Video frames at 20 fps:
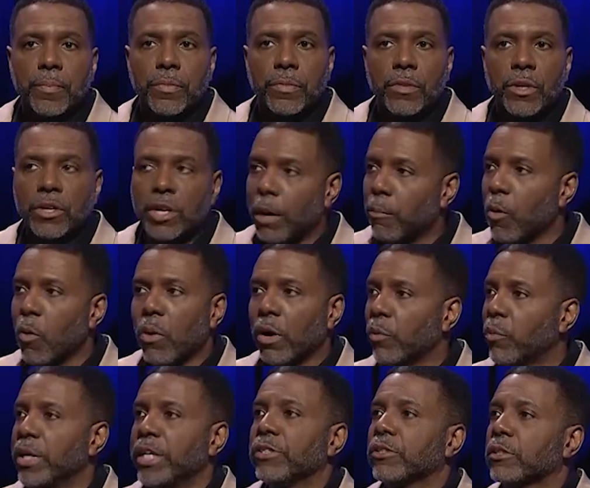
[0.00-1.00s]
The number
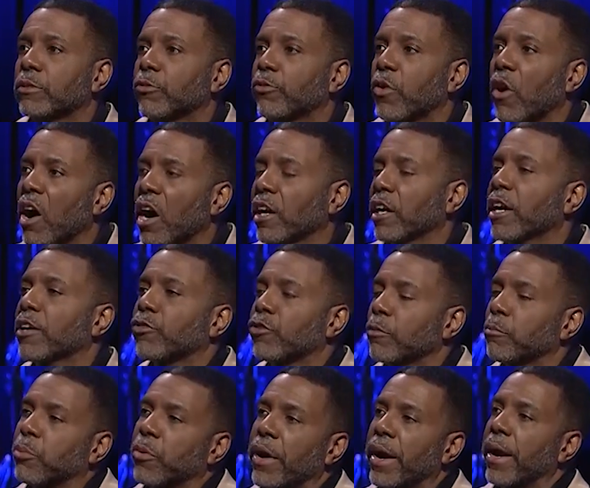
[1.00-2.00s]
one reason for
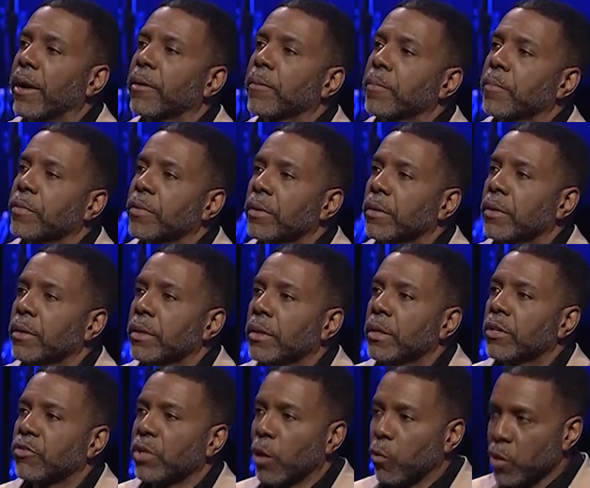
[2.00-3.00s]
unanswered prayer
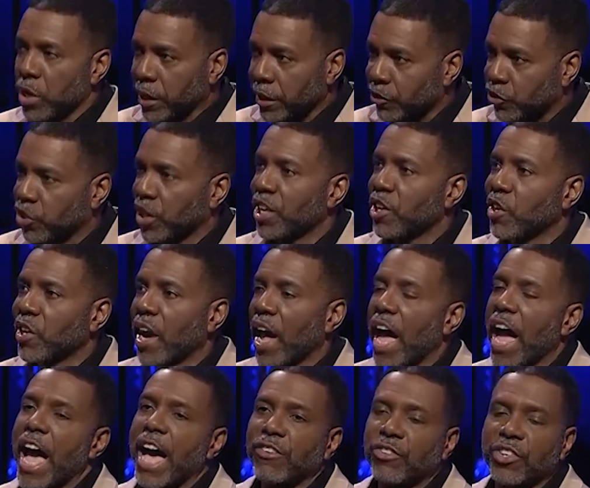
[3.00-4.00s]
is that we continue to
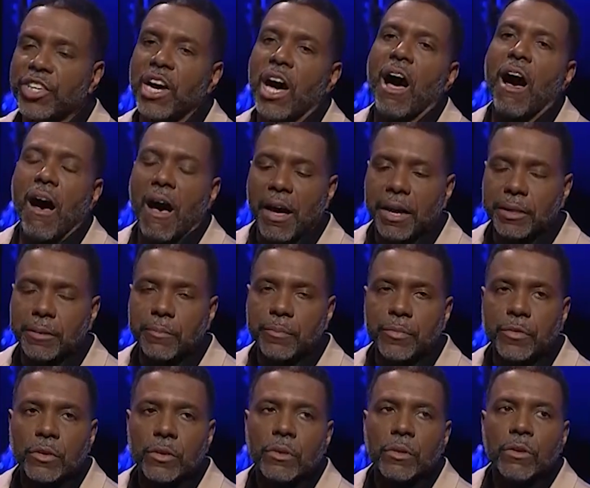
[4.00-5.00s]
ask God
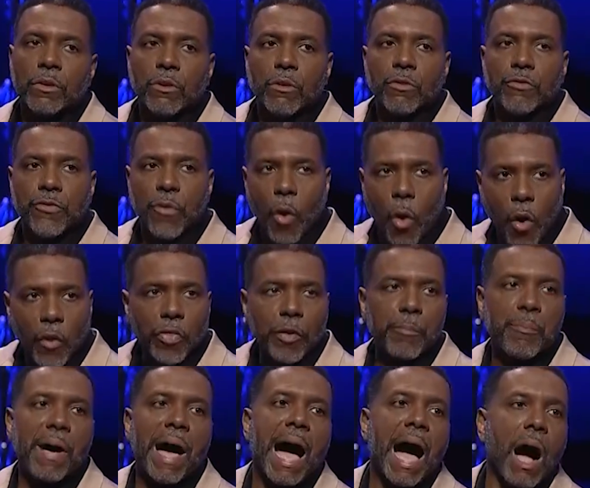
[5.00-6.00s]
for the
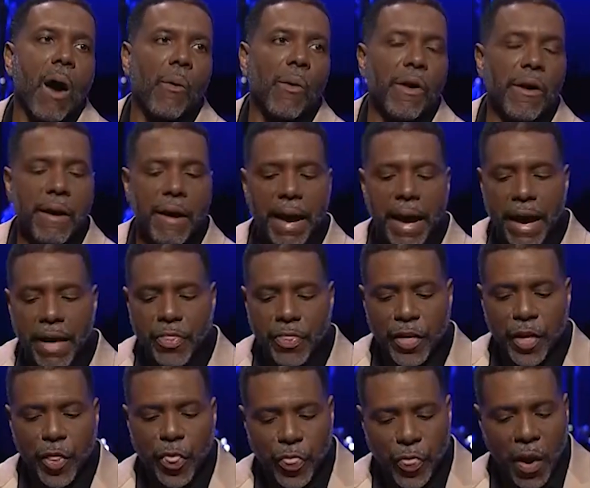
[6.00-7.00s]
power and
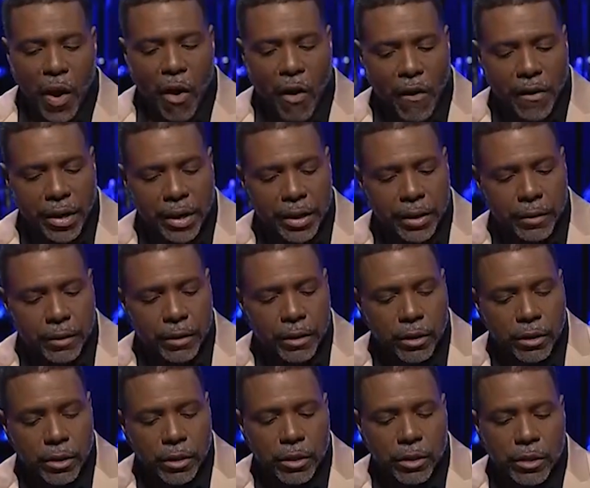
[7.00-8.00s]
the authority
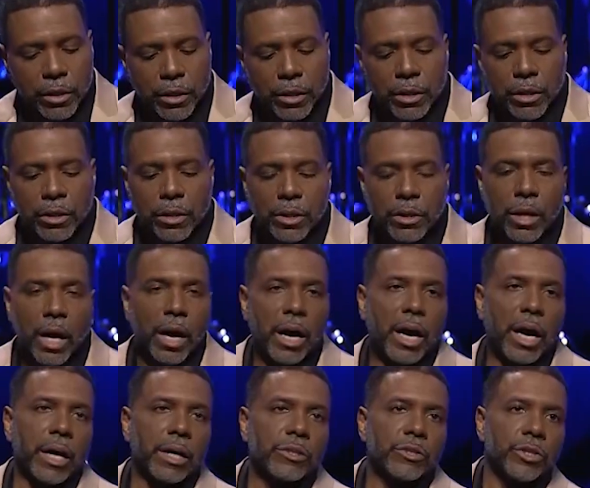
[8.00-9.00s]

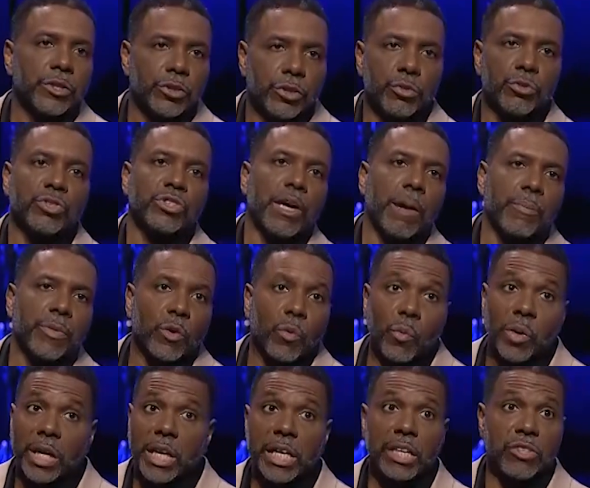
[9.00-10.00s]
uh, to do something
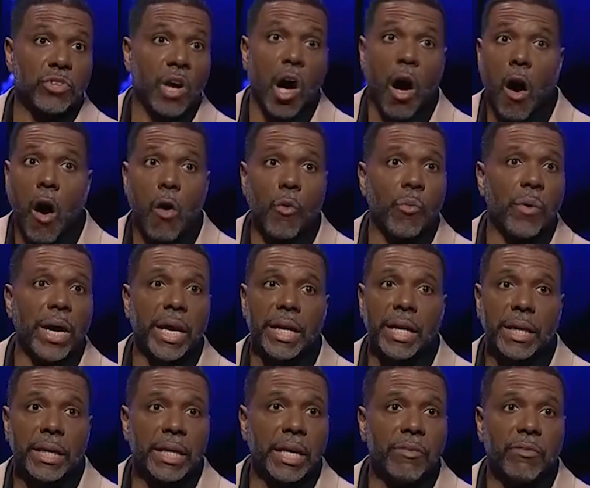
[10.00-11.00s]
when He's
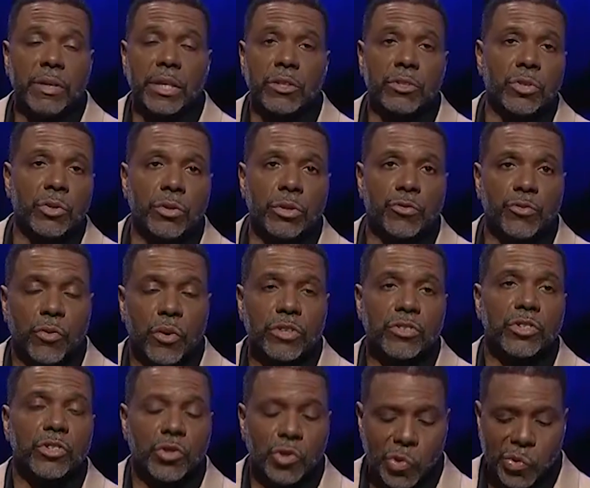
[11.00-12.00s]
already given it to us for us
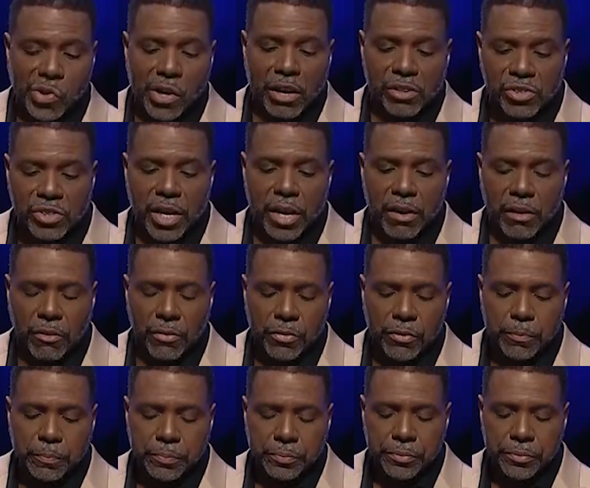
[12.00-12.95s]
to do it ourselves.